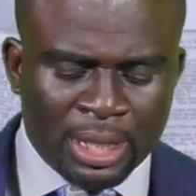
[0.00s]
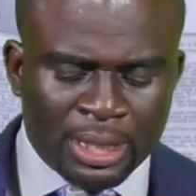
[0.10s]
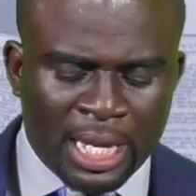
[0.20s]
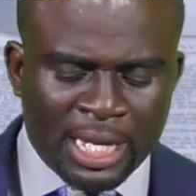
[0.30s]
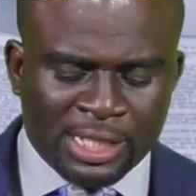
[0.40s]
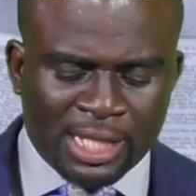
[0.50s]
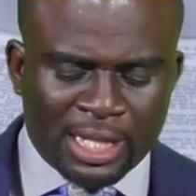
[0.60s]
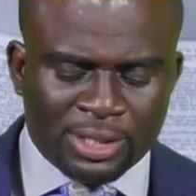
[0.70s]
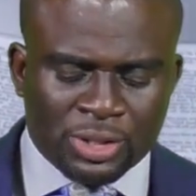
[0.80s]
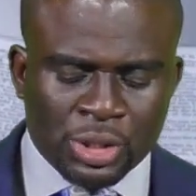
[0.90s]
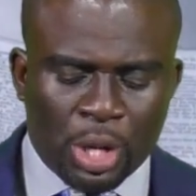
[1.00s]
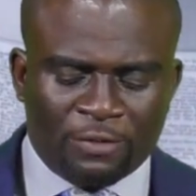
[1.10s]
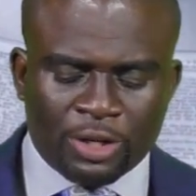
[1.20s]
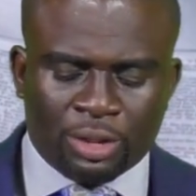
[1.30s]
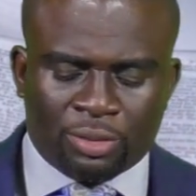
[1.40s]
The essence
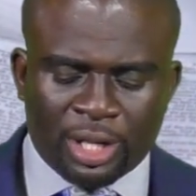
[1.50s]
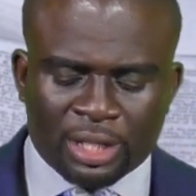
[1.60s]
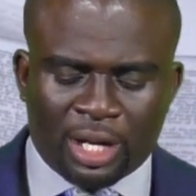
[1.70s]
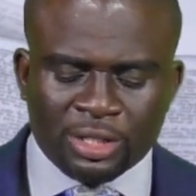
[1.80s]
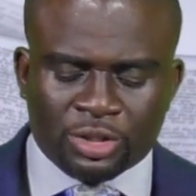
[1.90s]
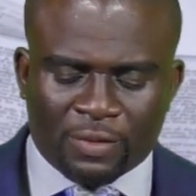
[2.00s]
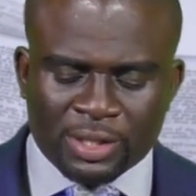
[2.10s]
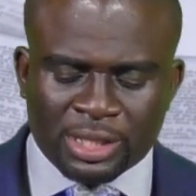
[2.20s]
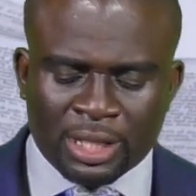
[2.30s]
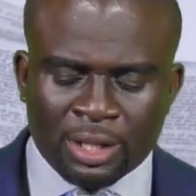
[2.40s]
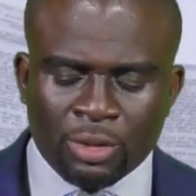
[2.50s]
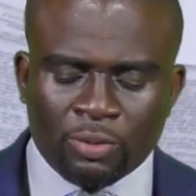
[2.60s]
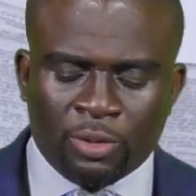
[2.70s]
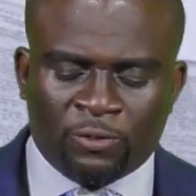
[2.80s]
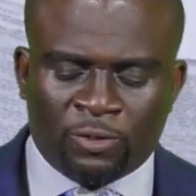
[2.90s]
of the great controversy
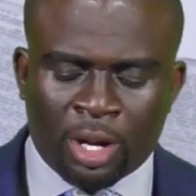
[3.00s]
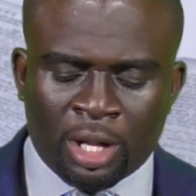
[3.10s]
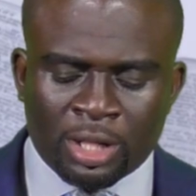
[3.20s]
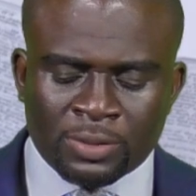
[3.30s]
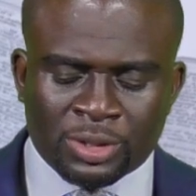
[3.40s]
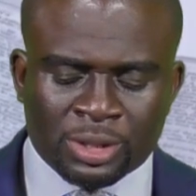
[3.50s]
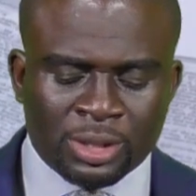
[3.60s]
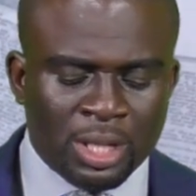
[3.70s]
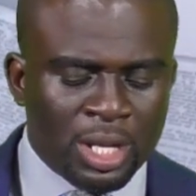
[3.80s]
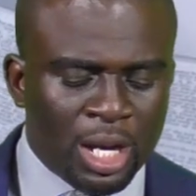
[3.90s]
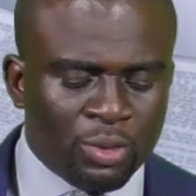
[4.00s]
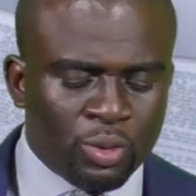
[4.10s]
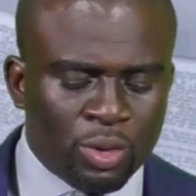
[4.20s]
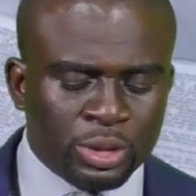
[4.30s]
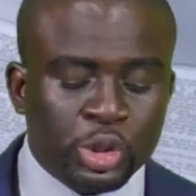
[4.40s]
revolves
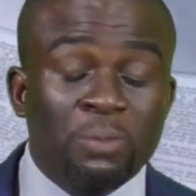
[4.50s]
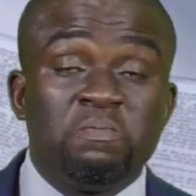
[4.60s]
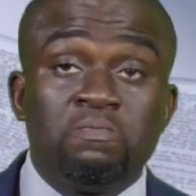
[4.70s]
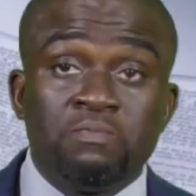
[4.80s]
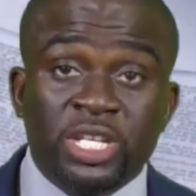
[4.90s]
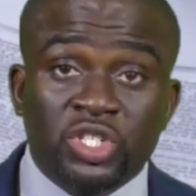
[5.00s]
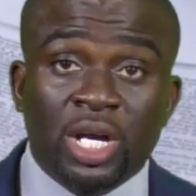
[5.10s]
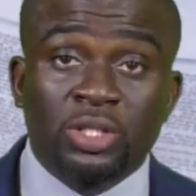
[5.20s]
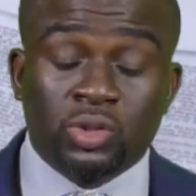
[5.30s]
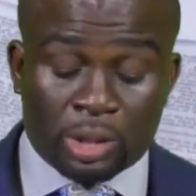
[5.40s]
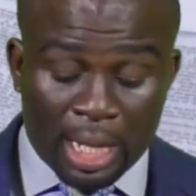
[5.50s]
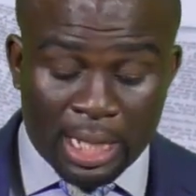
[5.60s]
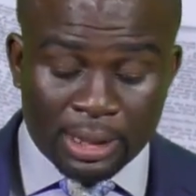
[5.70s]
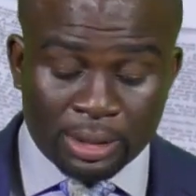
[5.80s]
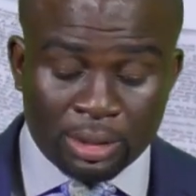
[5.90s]
around submission to
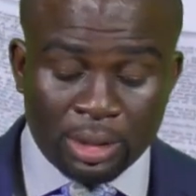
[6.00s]
God.